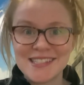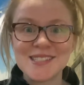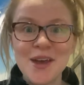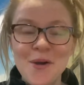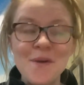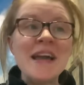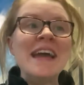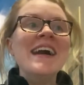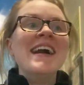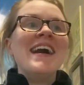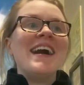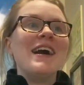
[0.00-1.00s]
So
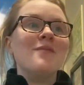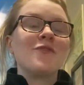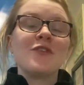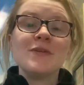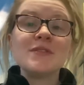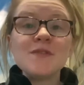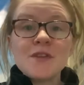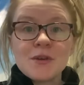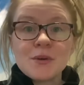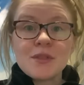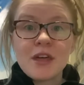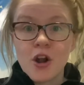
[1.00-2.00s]
for those of
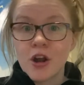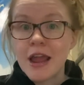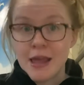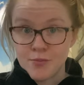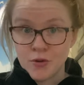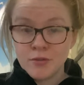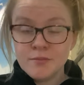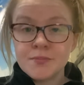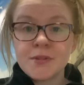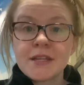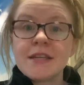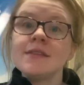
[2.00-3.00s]
you that are able,
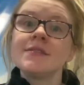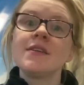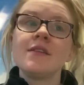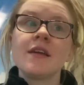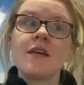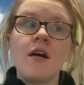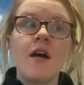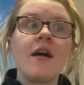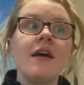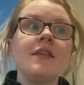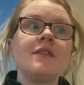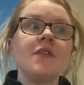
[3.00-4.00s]
please click
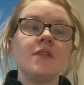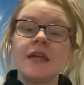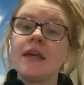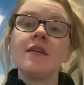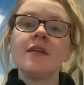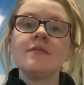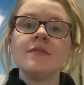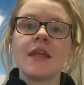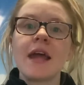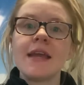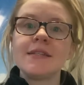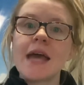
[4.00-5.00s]
on the link that
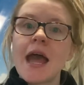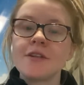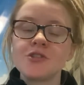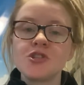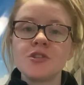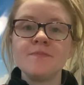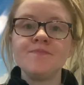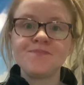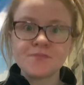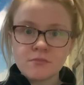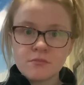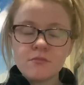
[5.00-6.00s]
I attached.
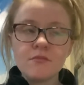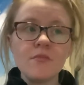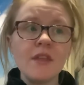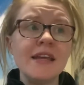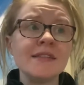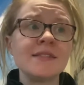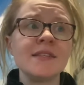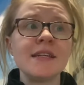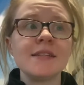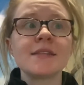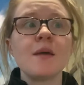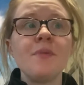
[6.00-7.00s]
It's the
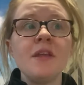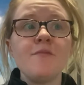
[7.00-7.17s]
Dance Company of